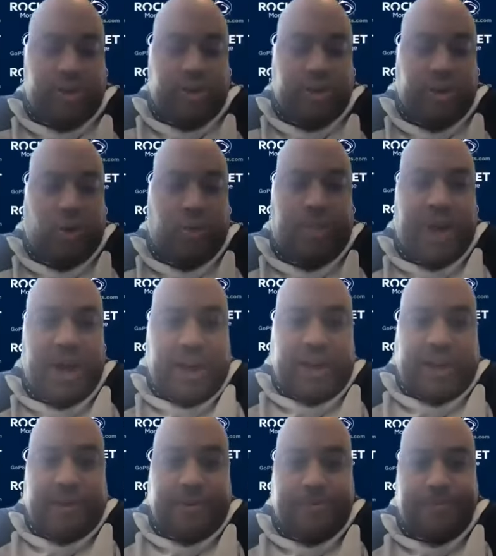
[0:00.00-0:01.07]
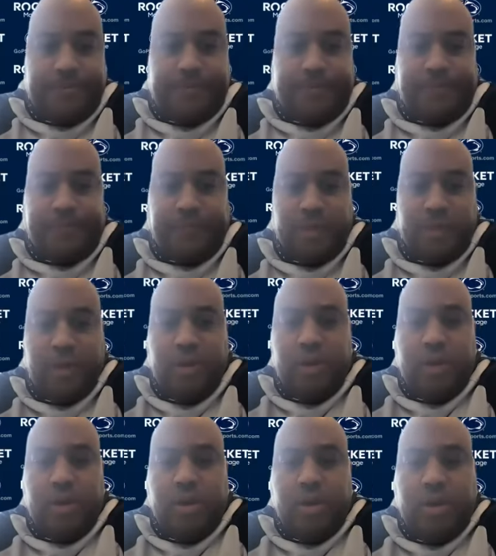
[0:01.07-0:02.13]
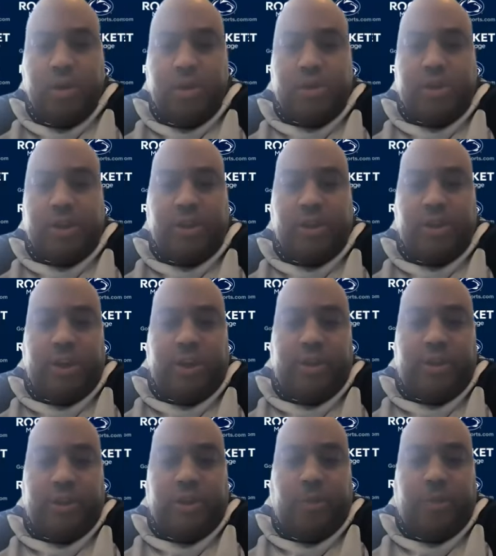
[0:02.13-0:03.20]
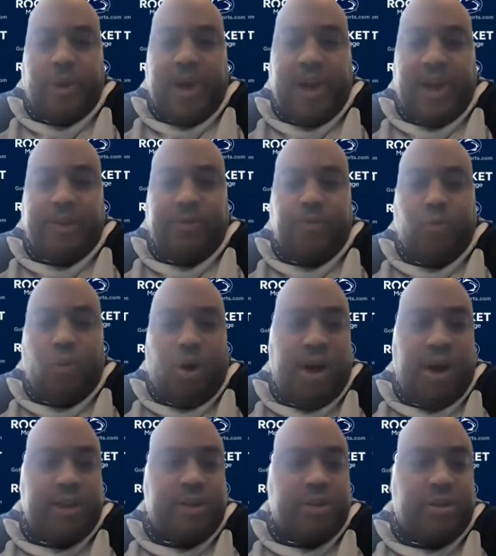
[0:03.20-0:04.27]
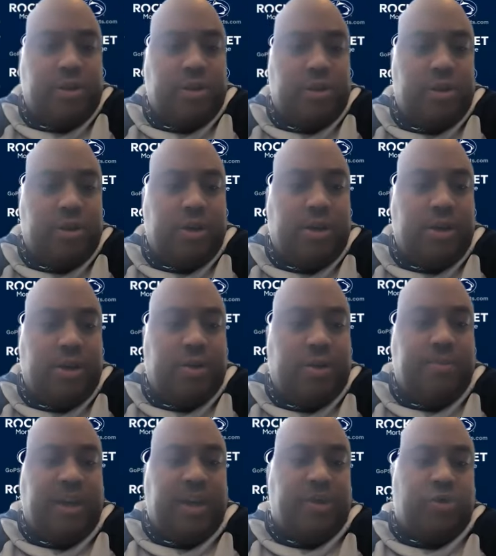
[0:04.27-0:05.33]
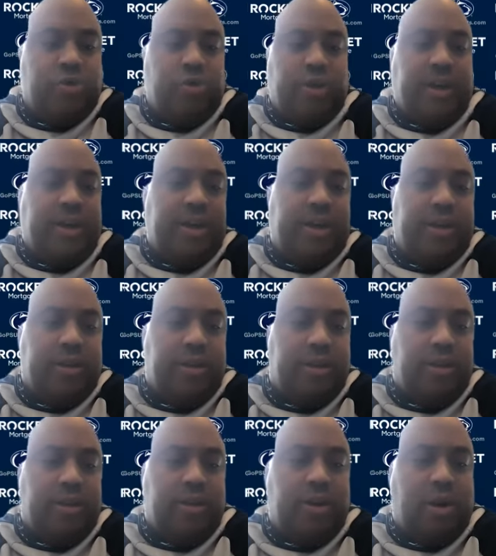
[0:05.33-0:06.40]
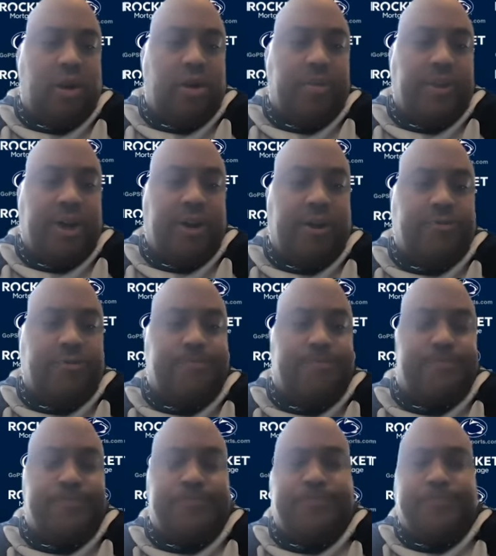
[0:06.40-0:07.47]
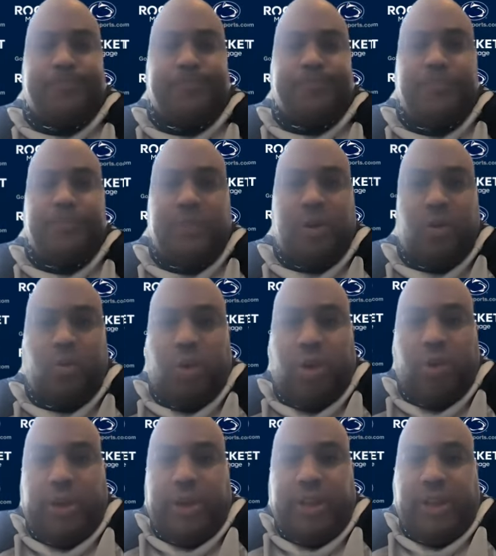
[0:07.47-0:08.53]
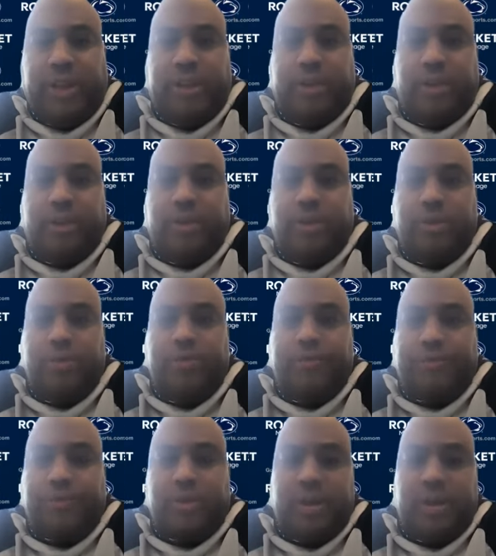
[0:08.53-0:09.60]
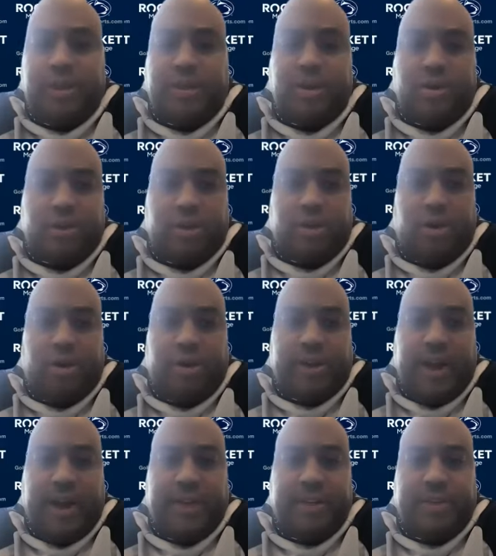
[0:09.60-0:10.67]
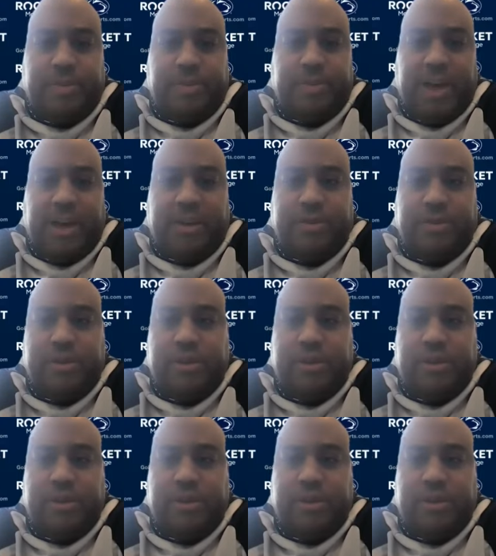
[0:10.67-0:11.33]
to go back. Just getting a chance to go back and watch yesterday and talk about, you know, what we needed to do. And I talked to guard guys about